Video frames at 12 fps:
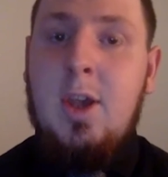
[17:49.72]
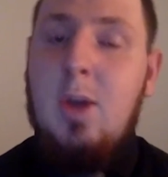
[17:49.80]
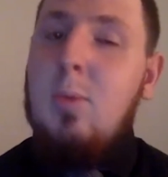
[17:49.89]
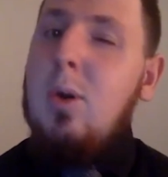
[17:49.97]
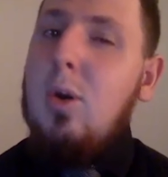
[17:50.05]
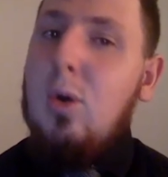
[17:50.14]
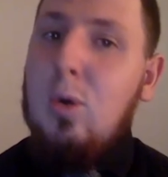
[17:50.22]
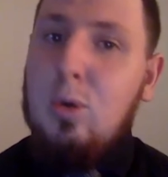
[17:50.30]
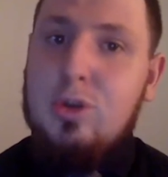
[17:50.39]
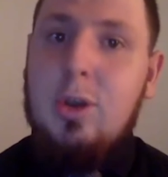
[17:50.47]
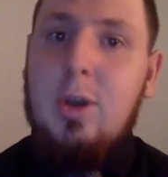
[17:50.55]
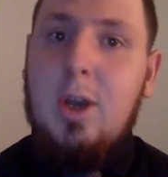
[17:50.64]
We're
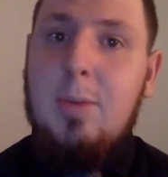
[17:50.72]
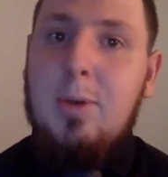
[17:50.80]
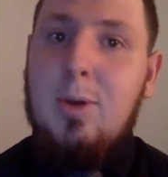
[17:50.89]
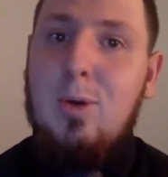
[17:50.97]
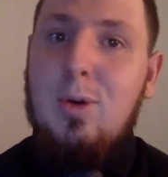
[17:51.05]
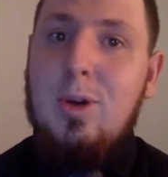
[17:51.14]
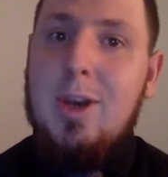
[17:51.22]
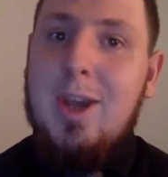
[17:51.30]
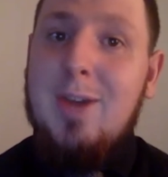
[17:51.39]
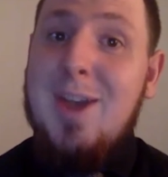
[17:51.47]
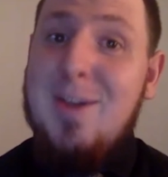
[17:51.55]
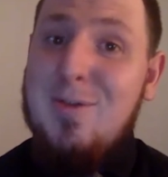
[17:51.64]
also going to be calling
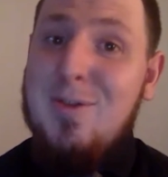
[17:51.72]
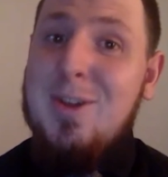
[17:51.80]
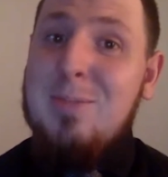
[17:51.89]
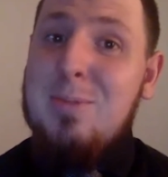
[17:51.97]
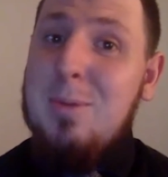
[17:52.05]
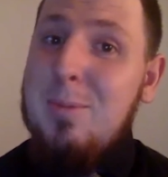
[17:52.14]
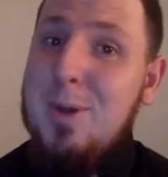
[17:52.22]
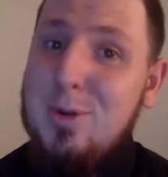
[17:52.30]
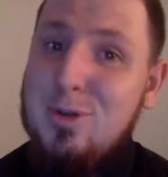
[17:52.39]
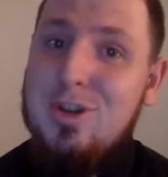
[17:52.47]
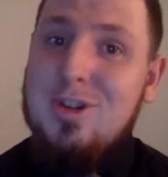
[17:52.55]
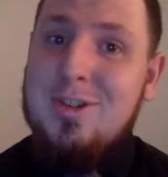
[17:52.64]
out every
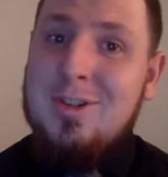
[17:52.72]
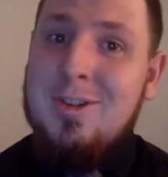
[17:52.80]
promotion.